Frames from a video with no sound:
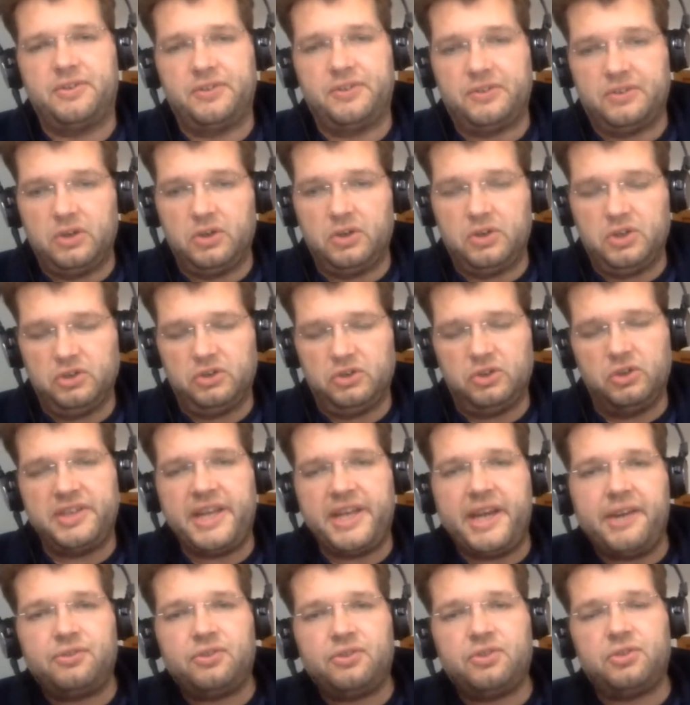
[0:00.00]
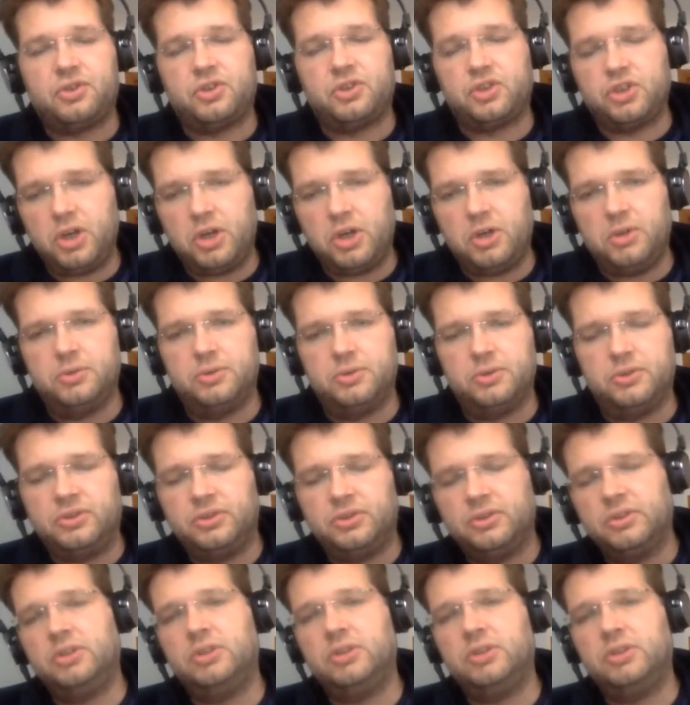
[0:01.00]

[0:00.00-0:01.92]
So you don't have to code,